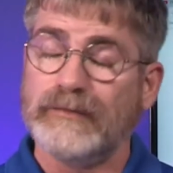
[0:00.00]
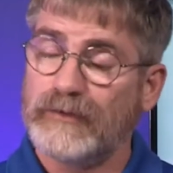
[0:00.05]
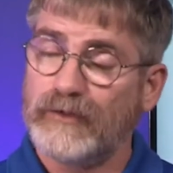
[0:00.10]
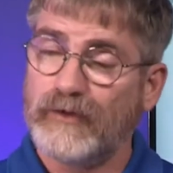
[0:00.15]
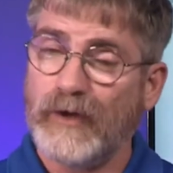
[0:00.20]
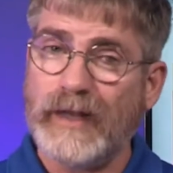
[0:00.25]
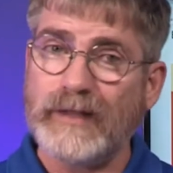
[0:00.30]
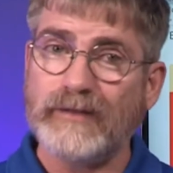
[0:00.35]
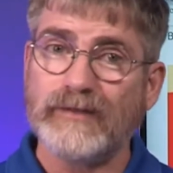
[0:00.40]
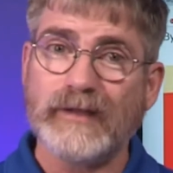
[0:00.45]

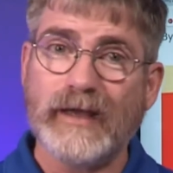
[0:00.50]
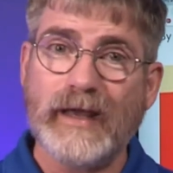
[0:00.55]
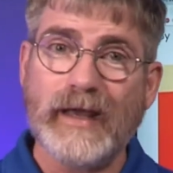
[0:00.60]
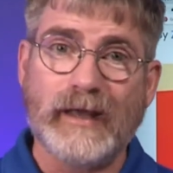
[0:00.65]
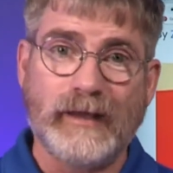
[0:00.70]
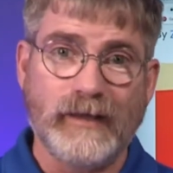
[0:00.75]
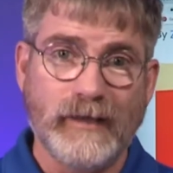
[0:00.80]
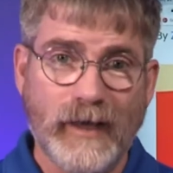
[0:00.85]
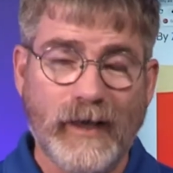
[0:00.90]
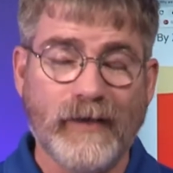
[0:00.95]
Great
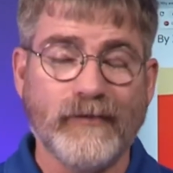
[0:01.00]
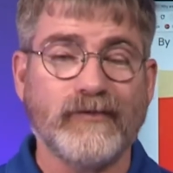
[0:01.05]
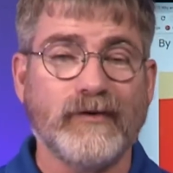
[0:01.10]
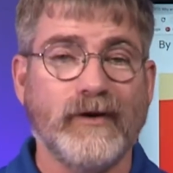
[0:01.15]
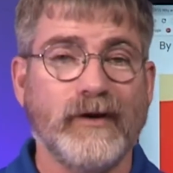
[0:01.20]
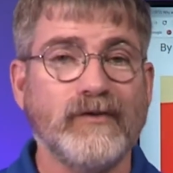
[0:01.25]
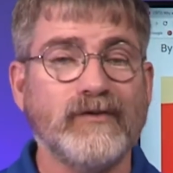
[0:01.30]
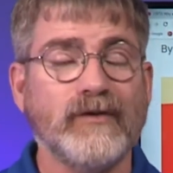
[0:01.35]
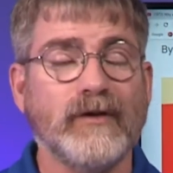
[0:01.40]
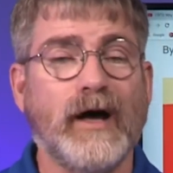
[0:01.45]
thing, yes,
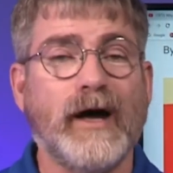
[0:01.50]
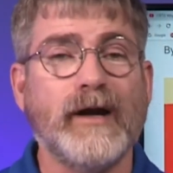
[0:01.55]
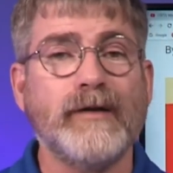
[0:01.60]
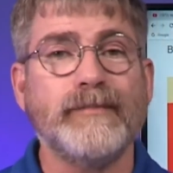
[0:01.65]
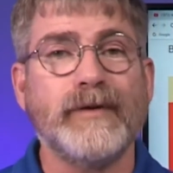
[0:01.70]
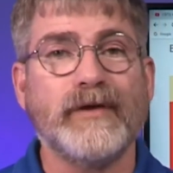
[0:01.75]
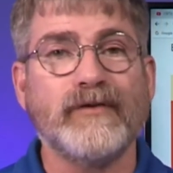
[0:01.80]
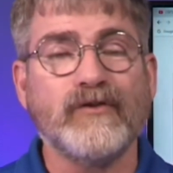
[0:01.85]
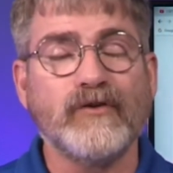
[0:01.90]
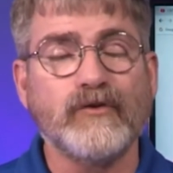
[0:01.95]
there is a lot of
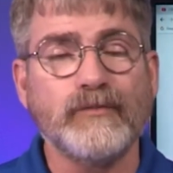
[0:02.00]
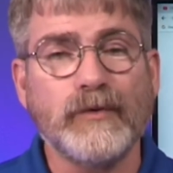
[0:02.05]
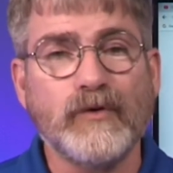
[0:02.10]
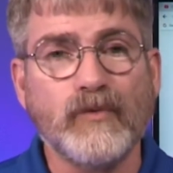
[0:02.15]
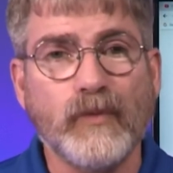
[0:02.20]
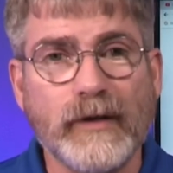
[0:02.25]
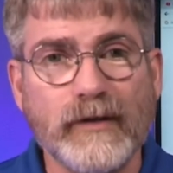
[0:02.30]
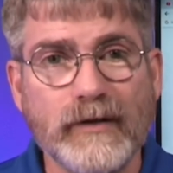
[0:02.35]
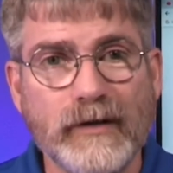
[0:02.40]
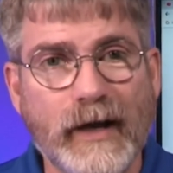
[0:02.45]
business
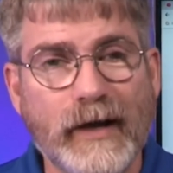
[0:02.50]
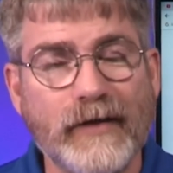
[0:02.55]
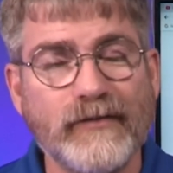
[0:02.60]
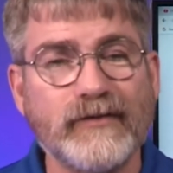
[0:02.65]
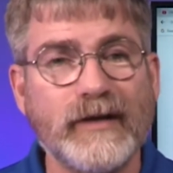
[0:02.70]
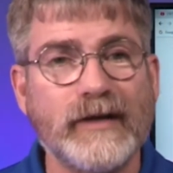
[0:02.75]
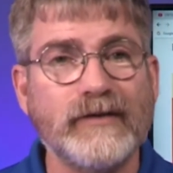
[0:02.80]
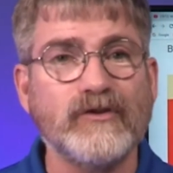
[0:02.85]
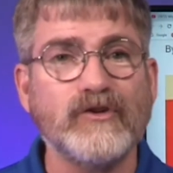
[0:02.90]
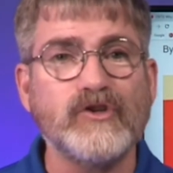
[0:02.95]
between the United
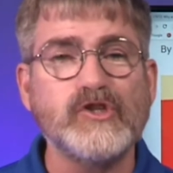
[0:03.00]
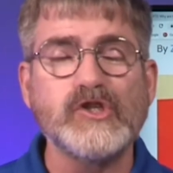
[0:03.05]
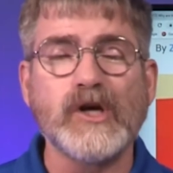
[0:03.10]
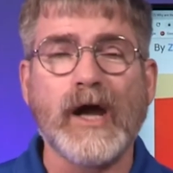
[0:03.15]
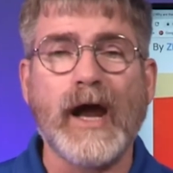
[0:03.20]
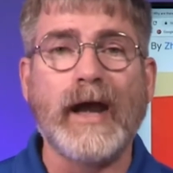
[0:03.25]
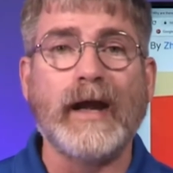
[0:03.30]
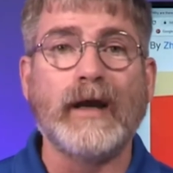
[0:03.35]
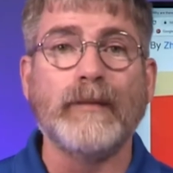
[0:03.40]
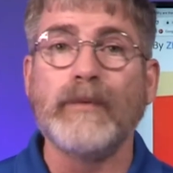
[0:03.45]
States and
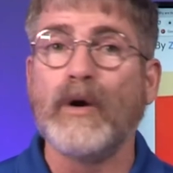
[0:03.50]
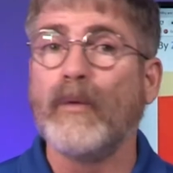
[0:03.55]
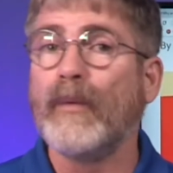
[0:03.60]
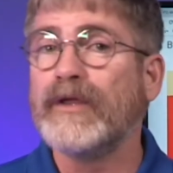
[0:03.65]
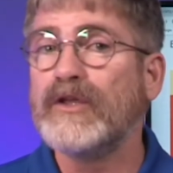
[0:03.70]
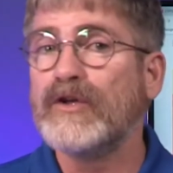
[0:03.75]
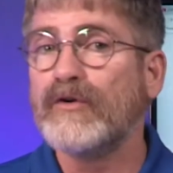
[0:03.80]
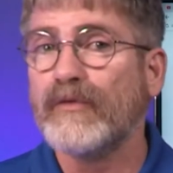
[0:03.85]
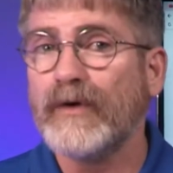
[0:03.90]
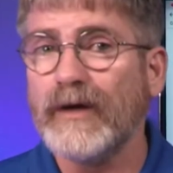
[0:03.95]
China, but
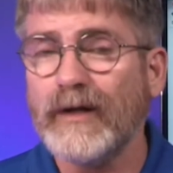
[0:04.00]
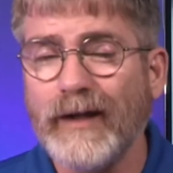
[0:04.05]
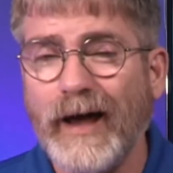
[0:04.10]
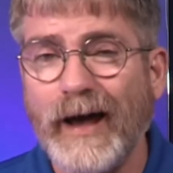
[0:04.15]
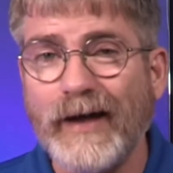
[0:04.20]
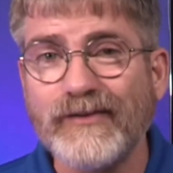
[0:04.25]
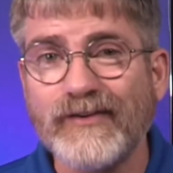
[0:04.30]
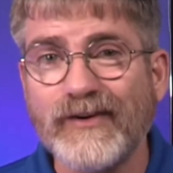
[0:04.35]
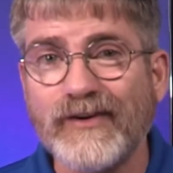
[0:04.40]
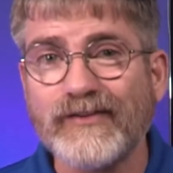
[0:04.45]
when you
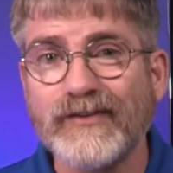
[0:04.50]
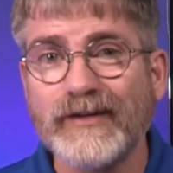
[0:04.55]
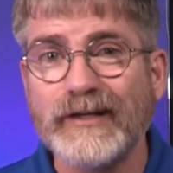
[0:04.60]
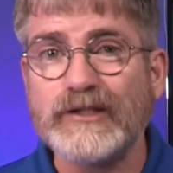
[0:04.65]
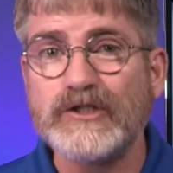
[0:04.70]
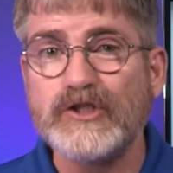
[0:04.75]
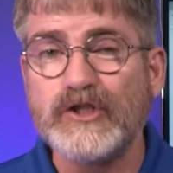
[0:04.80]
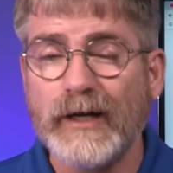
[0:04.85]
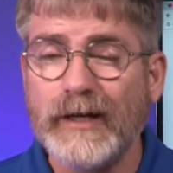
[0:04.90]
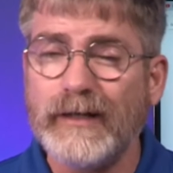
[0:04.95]
realize there's an
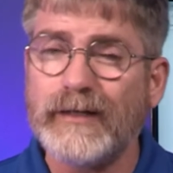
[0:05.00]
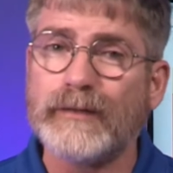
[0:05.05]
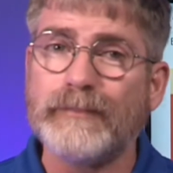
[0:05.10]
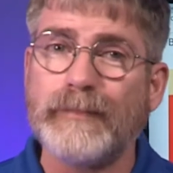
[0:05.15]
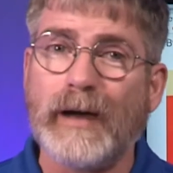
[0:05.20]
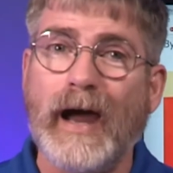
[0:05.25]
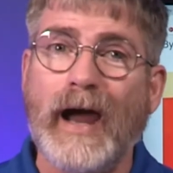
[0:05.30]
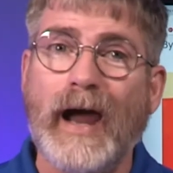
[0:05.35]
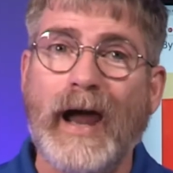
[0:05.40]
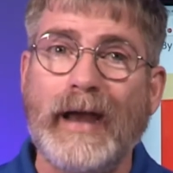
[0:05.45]
agenda
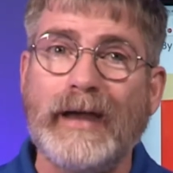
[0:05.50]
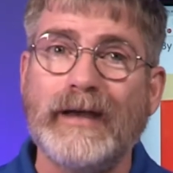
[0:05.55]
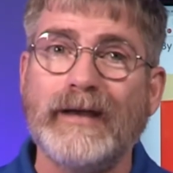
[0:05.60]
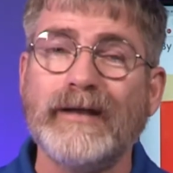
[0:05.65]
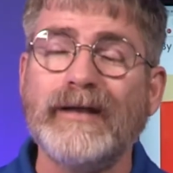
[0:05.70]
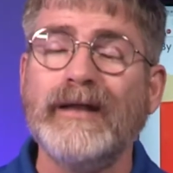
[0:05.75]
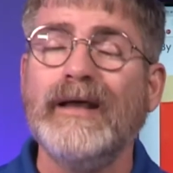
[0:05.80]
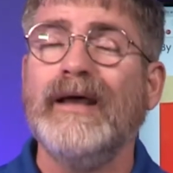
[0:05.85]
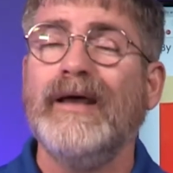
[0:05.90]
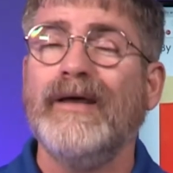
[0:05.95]
behind
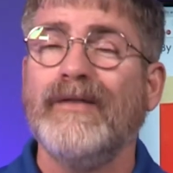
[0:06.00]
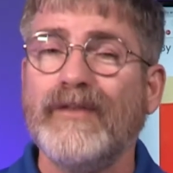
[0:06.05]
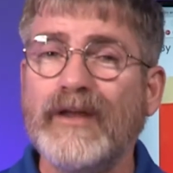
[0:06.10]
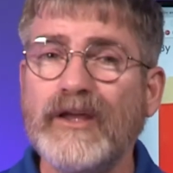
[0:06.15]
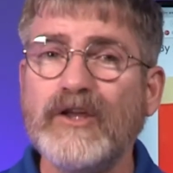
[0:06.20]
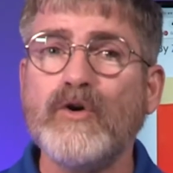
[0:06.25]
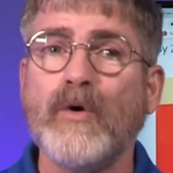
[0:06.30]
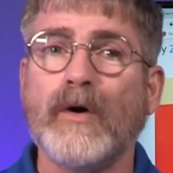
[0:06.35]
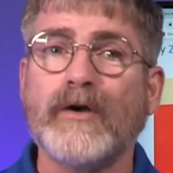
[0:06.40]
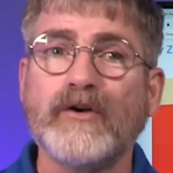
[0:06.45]
it,
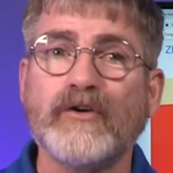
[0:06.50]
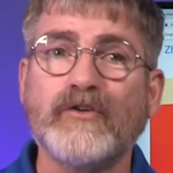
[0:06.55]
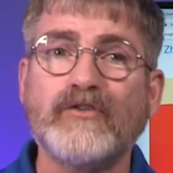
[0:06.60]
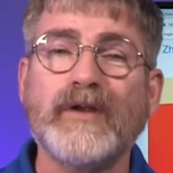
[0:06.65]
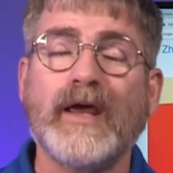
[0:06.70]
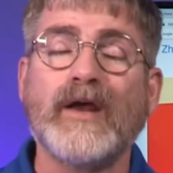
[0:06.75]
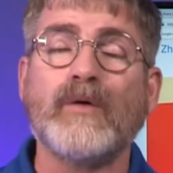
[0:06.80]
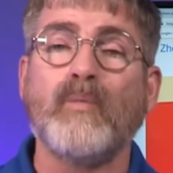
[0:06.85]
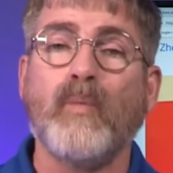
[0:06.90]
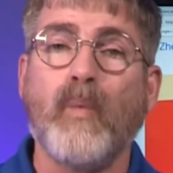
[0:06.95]
then you
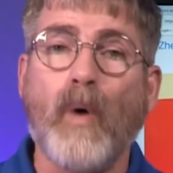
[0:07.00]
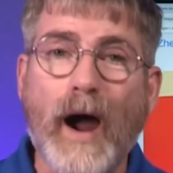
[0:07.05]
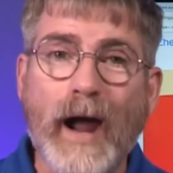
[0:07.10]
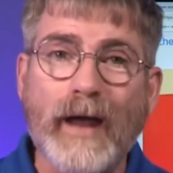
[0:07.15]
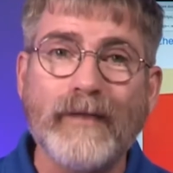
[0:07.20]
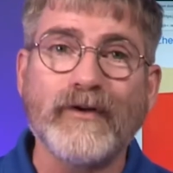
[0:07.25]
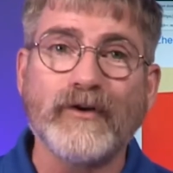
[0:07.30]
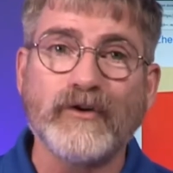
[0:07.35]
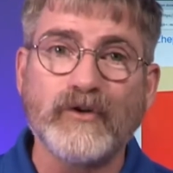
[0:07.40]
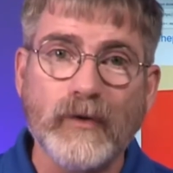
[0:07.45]
understand
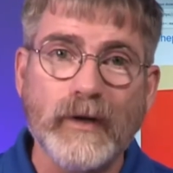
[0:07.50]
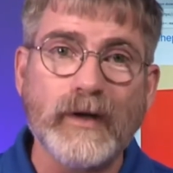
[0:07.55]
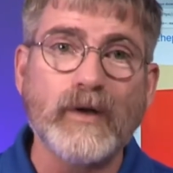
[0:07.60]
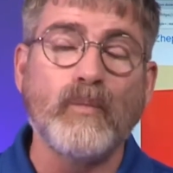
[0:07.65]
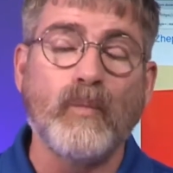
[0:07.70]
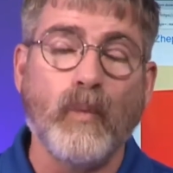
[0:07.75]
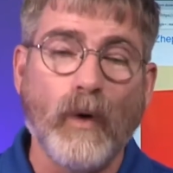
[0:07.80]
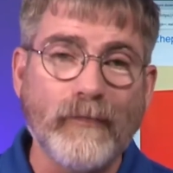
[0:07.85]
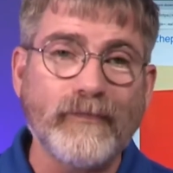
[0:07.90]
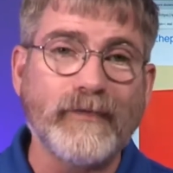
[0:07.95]
why they're
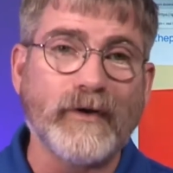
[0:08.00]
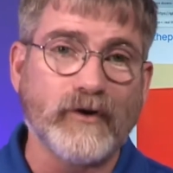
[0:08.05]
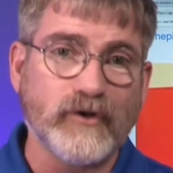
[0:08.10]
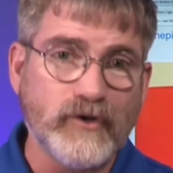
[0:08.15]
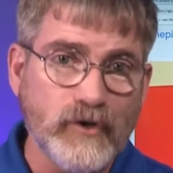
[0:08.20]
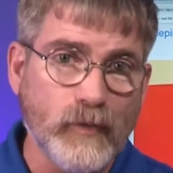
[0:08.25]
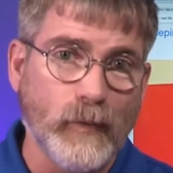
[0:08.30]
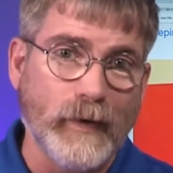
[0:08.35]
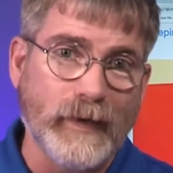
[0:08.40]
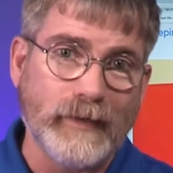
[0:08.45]
doing what they're
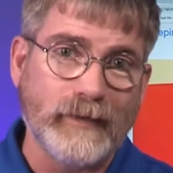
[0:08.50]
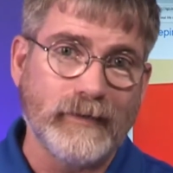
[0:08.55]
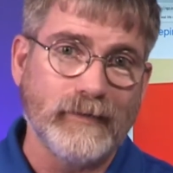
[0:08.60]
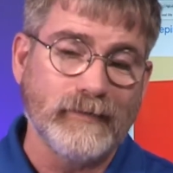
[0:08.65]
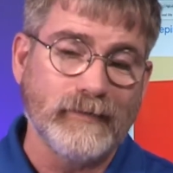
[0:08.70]
doing,